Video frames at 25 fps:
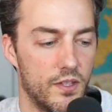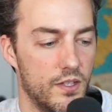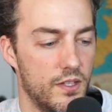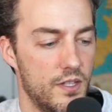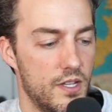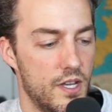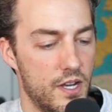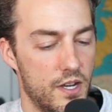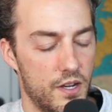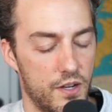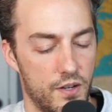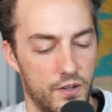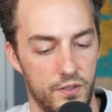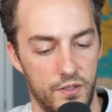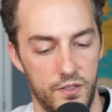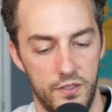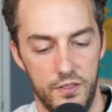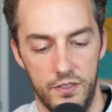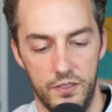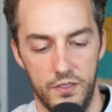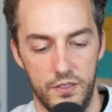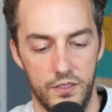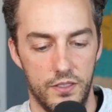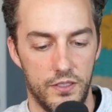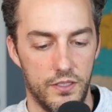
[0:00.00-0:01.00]
Now,
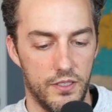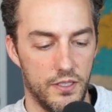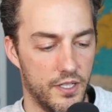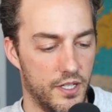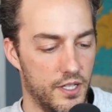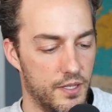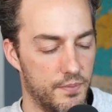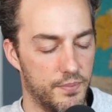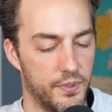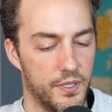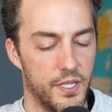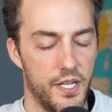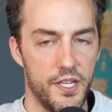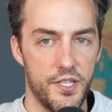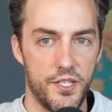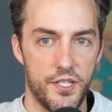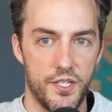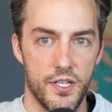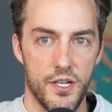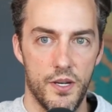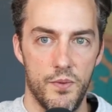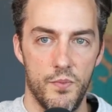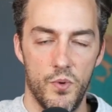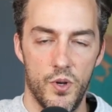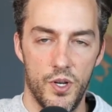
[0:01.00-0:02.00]
I'm going to play
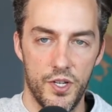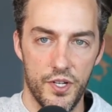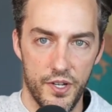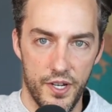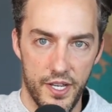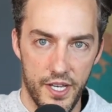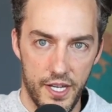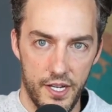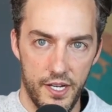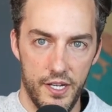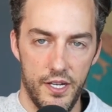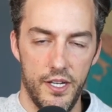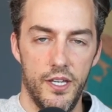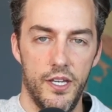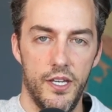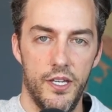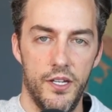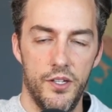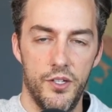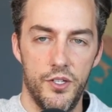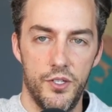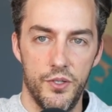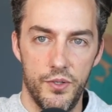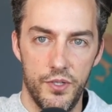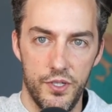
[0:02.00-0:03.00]
some while you're getting
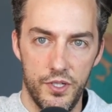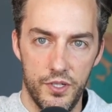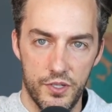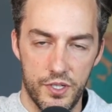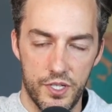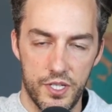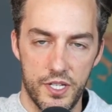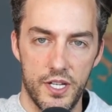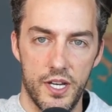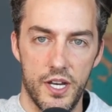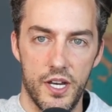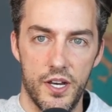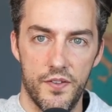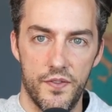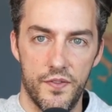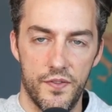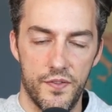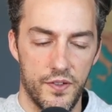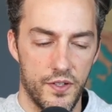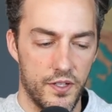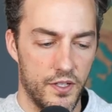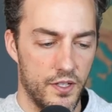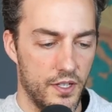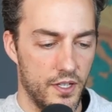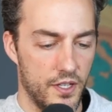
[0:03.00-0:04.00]
in, doing your
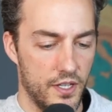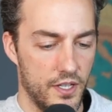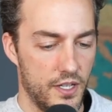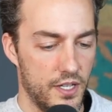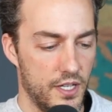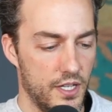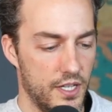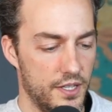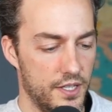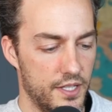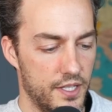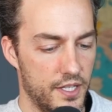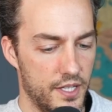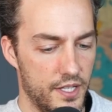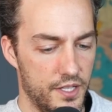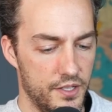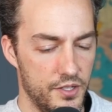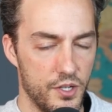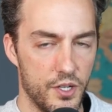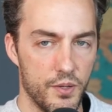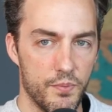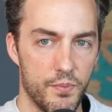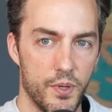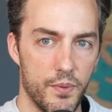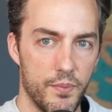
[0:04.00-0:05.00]
stuff, and then
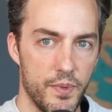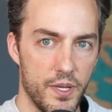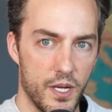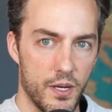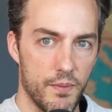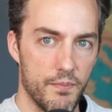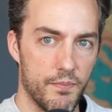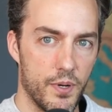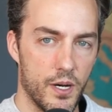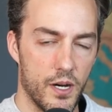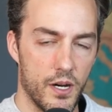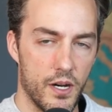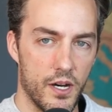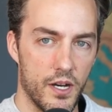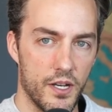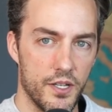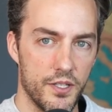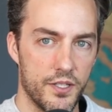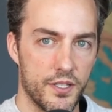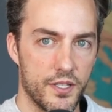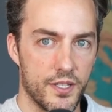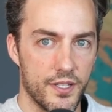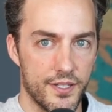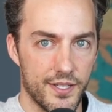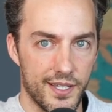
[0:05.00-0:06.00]
you can put me on
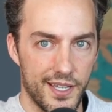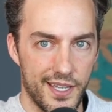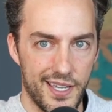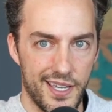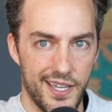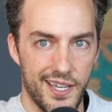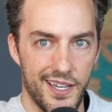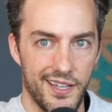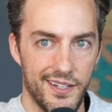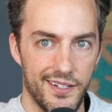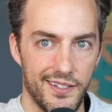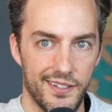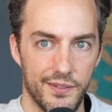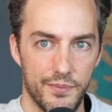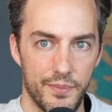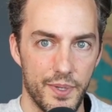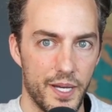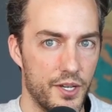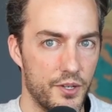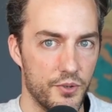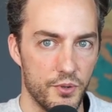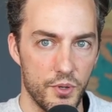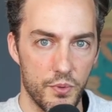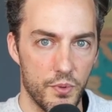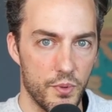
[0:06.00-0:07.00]
pause because I can't, the
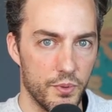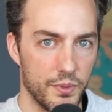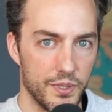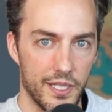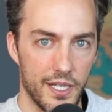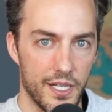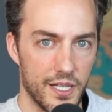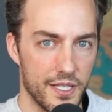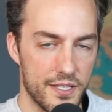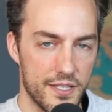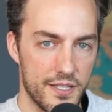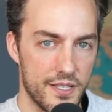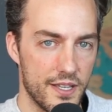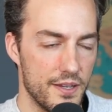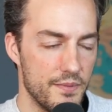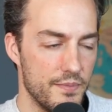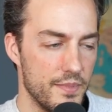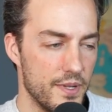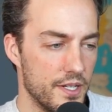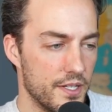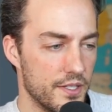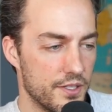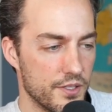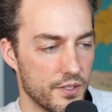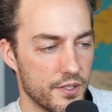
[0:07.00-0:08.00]
battery won't last 10
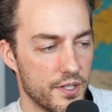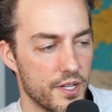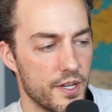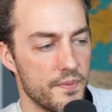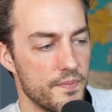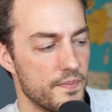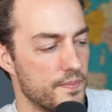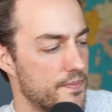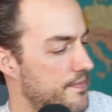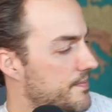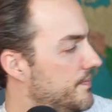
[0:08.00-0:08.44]
minutes, okay?